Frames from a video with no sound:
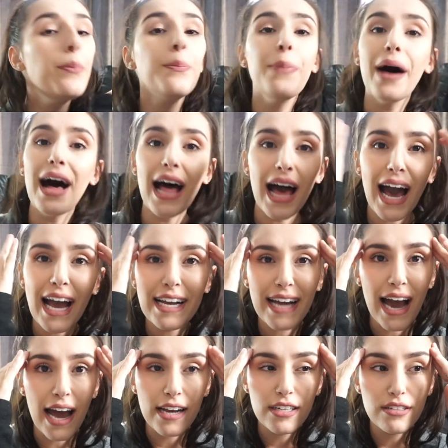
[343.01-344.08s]
But I
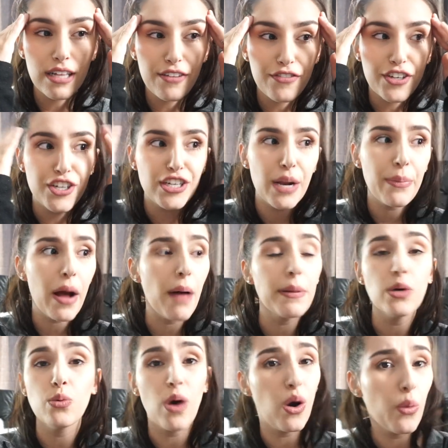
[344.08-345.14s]
kind of like figured I probably
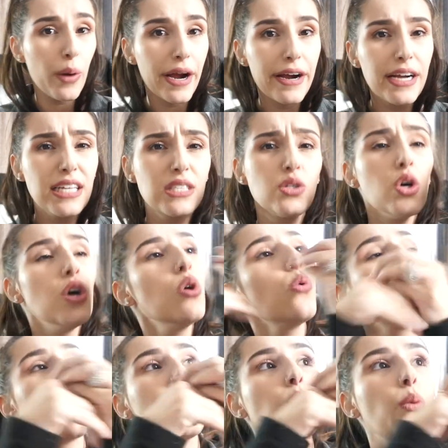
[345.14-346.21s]
won't wear it because
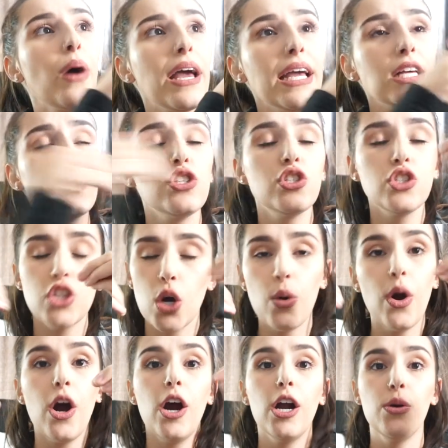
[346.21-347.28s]
wearing white is so
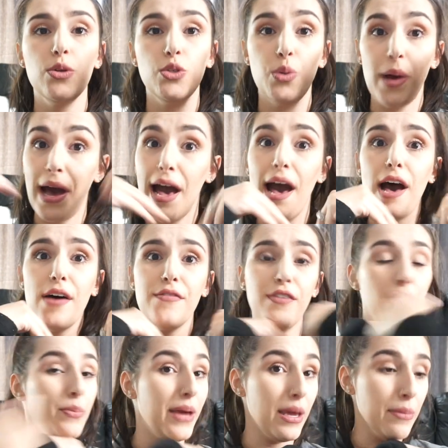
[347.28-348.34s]
hard when you have
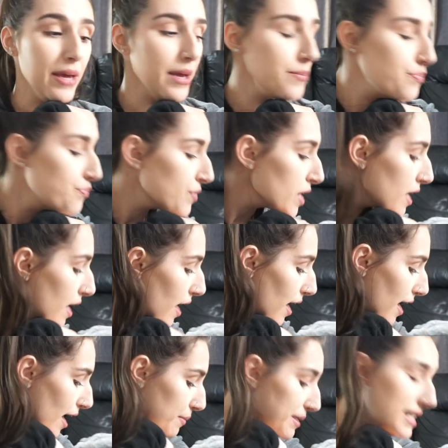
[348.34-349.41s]
a baby.
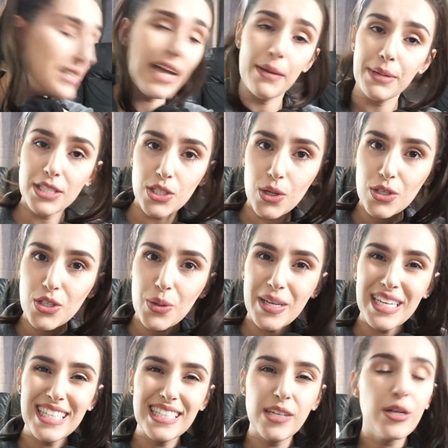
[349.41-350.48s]
Um, he's ten months old, so
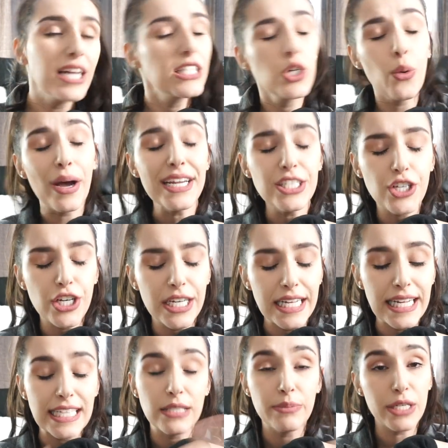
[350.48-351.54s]
he gets quite dirty. He
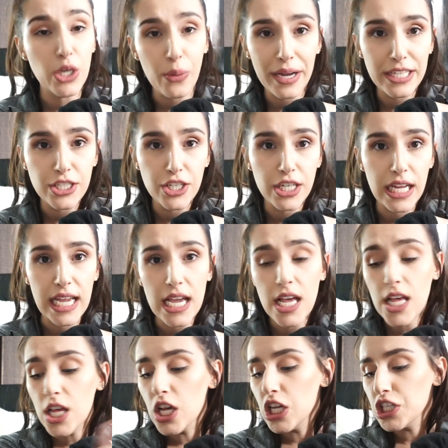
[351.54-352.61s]
gets me quite dirty.
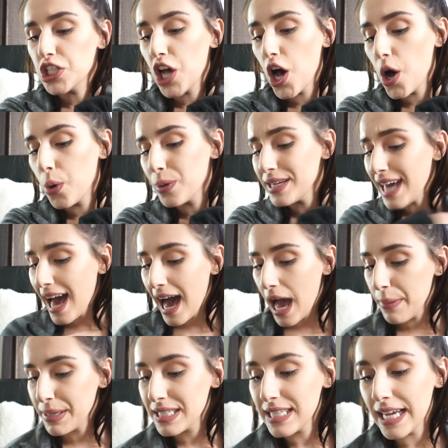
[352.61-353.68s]
So yeah,
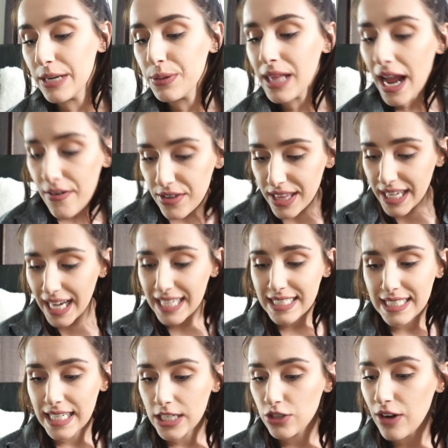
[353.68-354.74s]
I'm excited with everything I
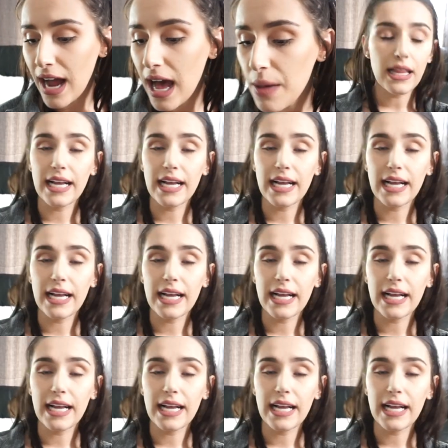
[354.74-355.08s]
did grab.